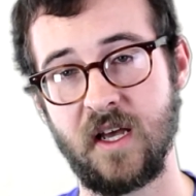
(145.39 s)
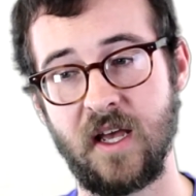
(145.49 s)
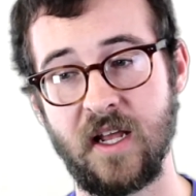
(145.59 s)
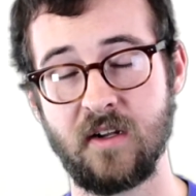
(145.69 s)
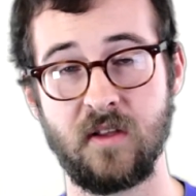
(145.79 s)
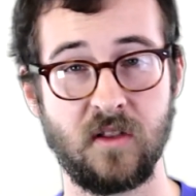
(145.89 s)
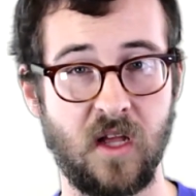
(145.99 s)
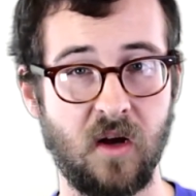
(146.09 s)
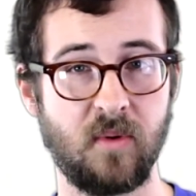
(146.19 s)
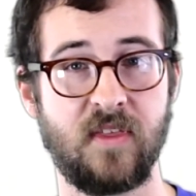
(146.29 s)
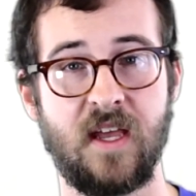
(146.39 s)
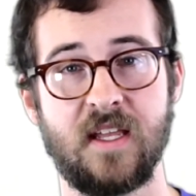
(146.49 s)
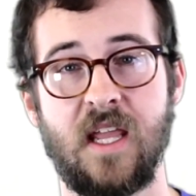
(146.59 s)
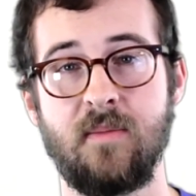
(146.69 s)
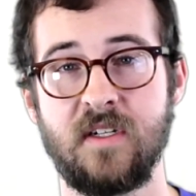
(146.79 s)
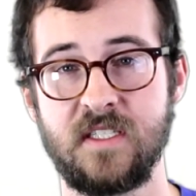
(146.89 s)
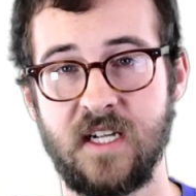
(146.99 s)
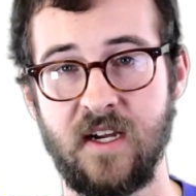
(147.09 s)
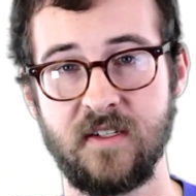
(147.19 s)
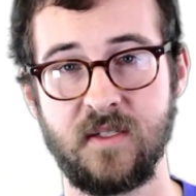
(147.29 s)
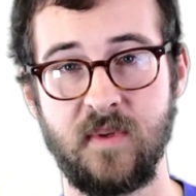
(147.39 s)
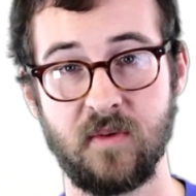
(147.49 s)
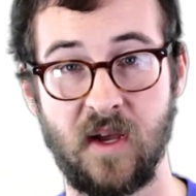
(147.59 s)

And along with that came the desire to